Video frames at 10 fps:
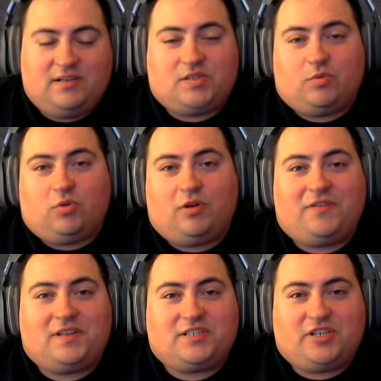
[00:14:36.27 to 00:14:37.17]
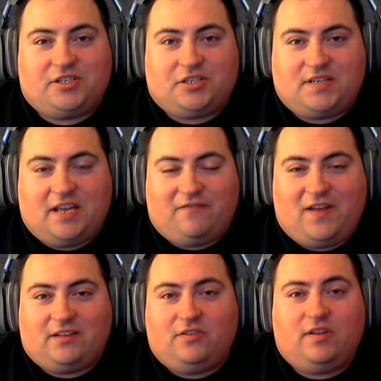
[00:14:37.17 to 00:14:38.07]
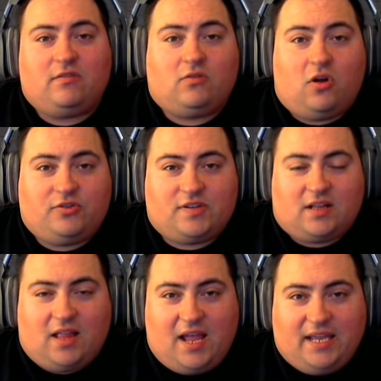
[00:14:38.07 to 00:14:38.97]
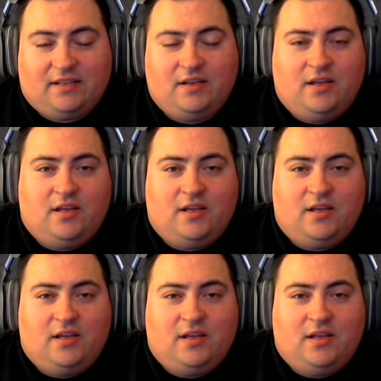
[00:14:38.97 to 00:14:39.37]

So in order for this change to take effect, you need to launch the client.